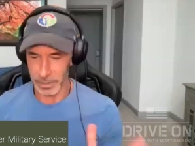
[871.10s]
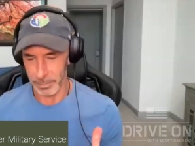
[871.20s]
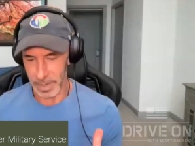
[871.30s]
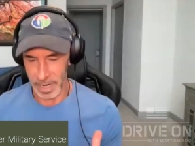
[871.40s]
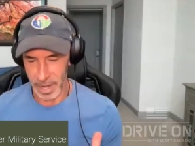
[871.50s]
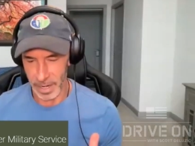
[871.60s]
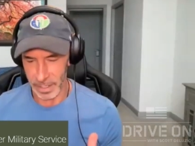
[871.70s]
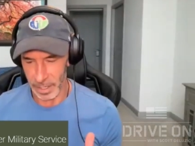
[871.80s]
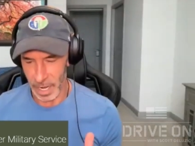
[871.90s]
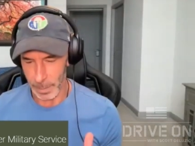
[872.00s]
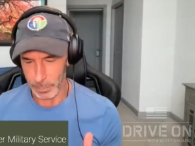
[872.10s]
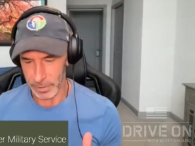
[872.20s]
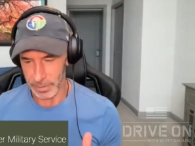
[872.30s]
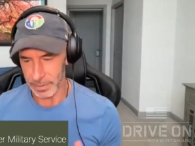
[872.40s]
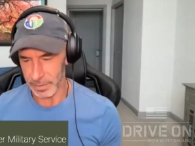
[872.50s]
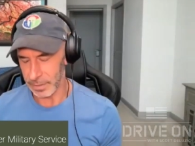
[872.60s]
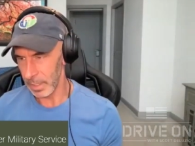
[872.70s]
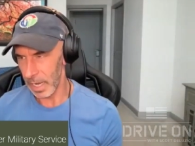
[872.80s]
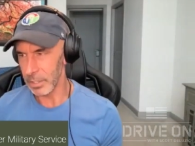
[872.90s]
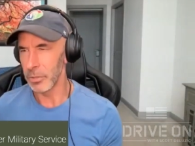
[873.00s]
at my uh, options,
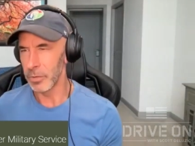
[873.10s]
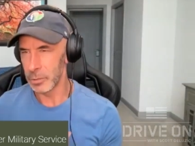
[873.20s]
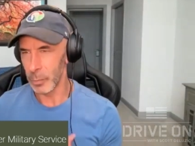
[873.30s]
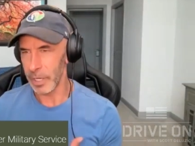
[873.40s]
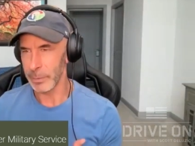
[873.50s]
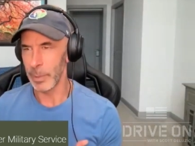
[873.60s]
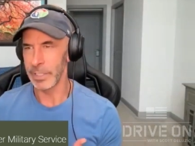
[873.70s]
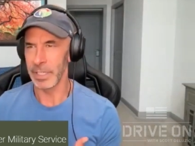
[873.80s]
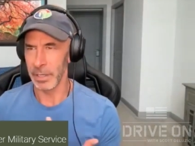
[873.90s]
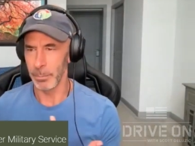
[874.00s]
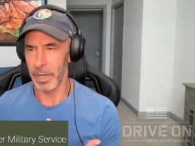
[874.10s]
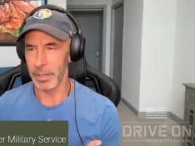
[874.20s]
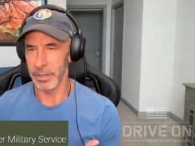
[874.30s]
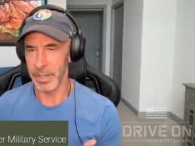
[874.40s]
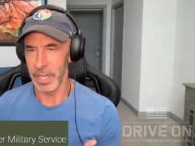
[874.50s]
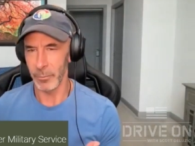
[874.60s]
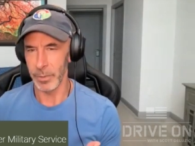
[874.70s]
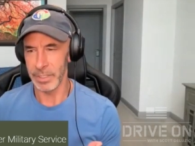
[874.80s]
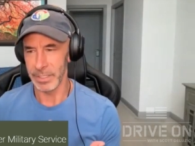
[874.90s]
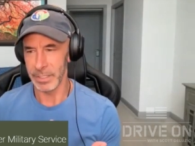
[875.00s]
I knew the swashbuckling thing
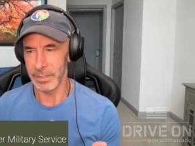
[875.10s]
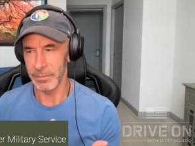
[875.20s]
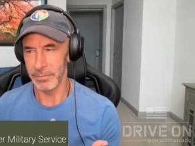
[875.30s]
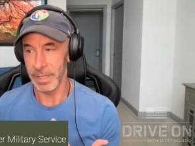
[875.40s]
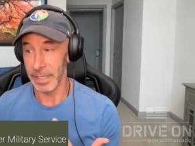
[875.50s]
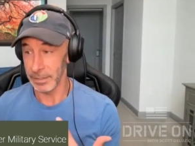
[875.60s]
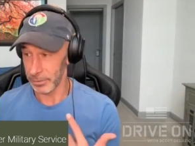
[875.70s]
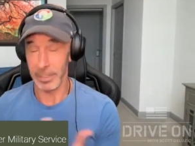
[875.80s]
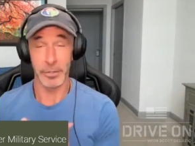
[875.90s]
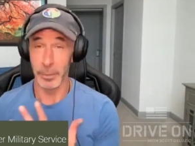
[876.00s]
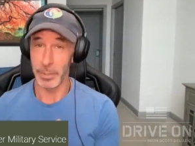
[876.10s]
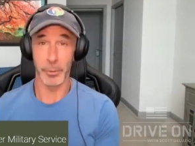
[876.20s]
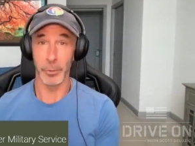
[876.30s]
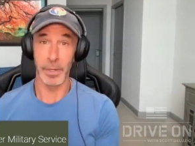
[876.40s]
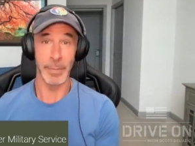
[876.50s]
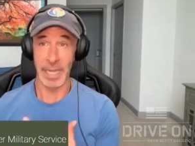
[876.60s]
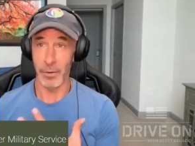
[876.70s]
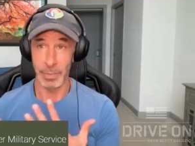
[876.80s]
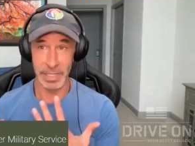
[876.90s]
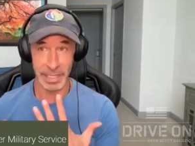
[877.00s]
was, it certainly could be cool. I and mean, that
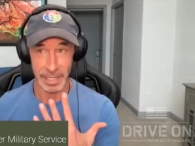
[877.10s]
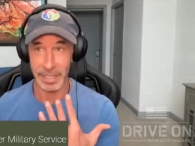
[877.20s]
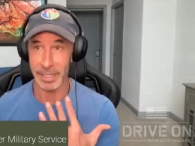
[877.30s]
would be like